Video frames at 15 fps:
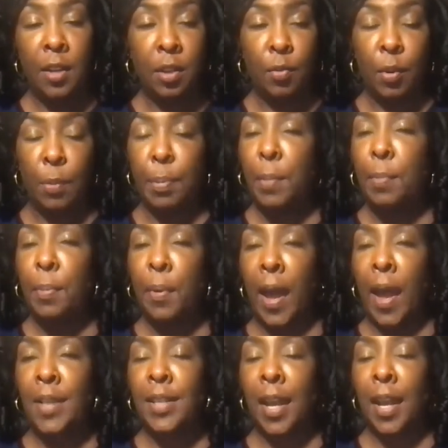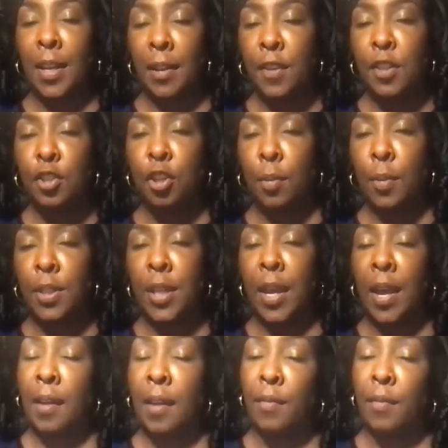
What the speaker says: So when people ask, I live in Germantown.